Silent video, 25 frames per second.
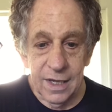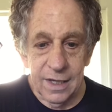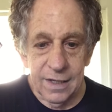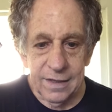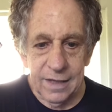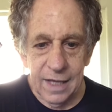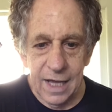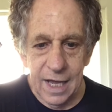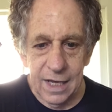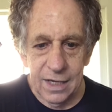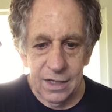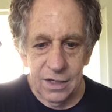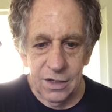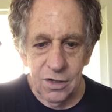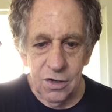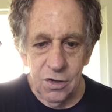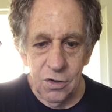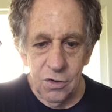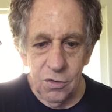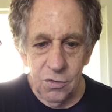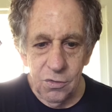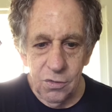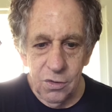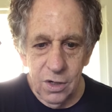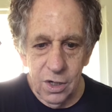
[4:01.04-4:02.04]
that
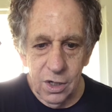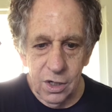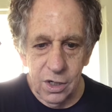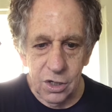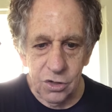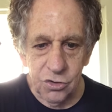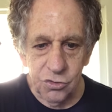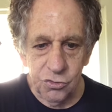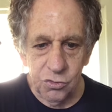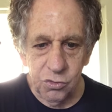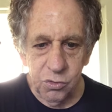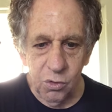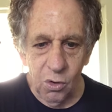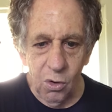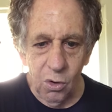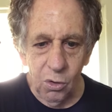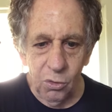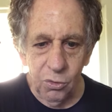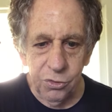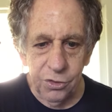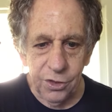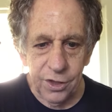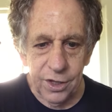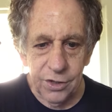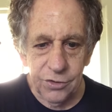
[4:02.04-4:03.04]
you control
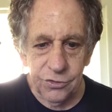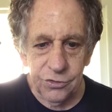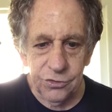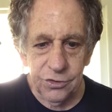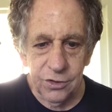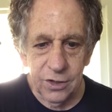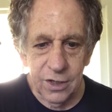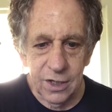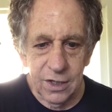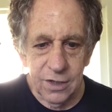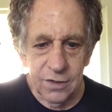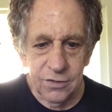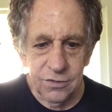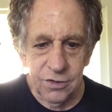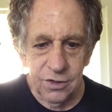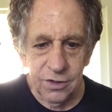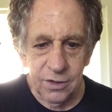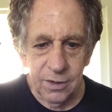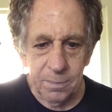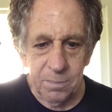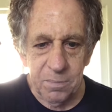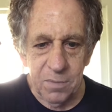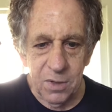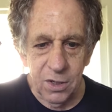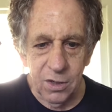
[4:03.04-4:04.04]
this to the
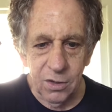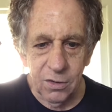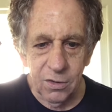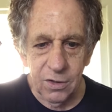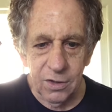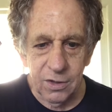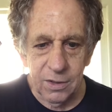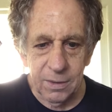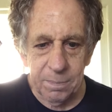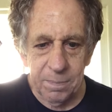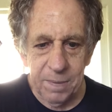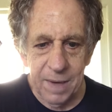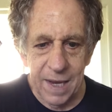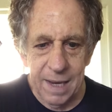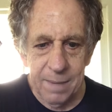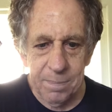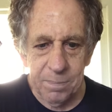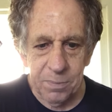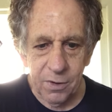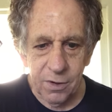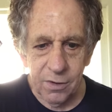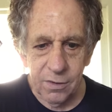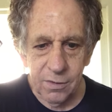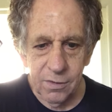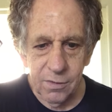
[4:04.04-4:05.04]
middle of the
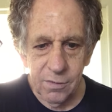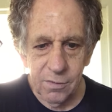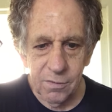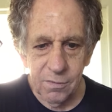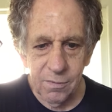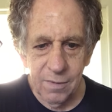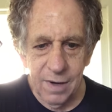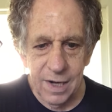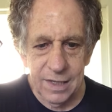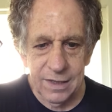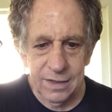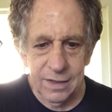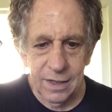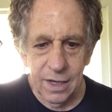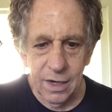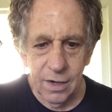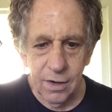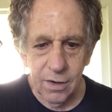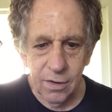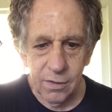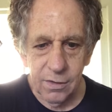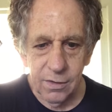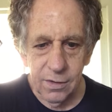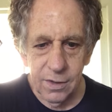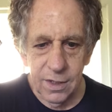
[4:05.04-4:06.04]
paper, right
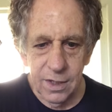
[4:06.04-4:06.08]
there.